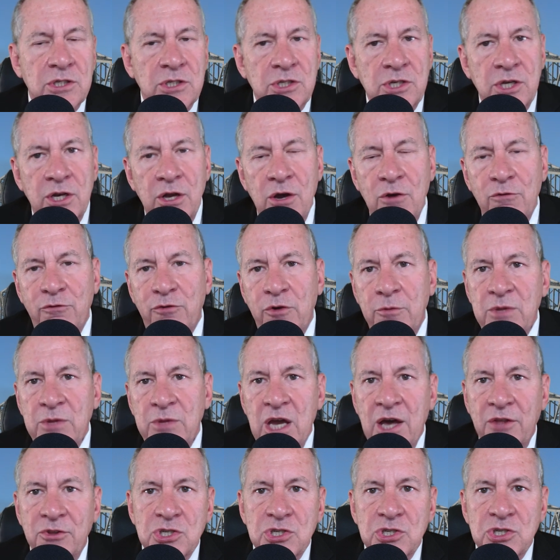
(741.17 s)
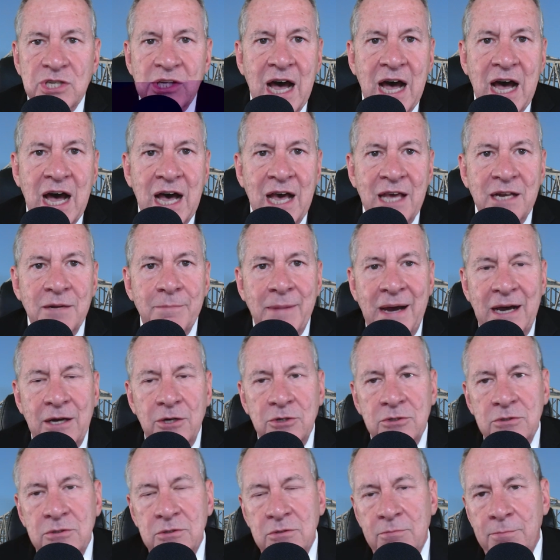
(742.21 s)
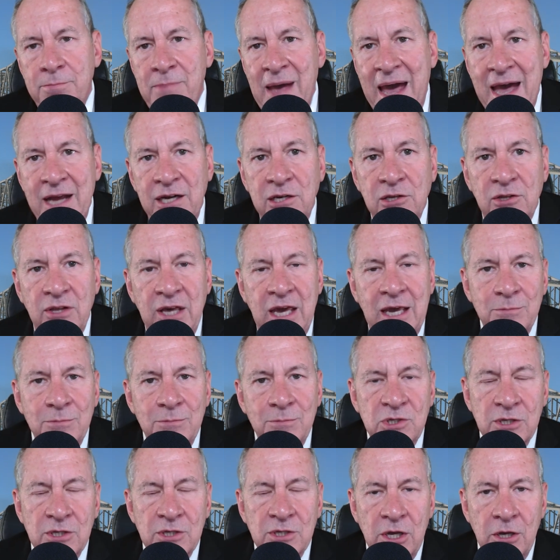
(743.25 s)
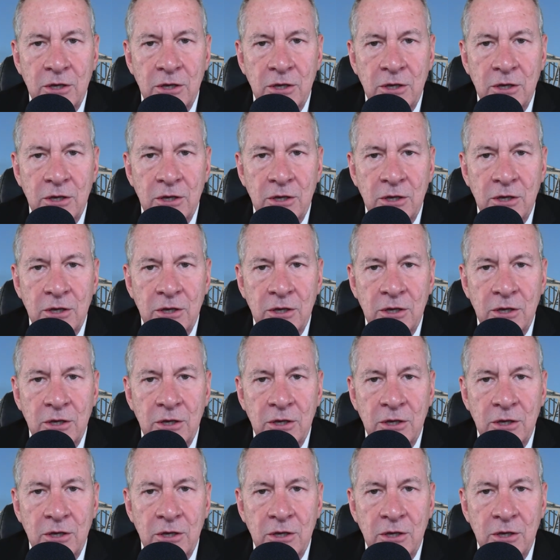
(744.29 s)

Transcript: you know, from the other side about bad claims.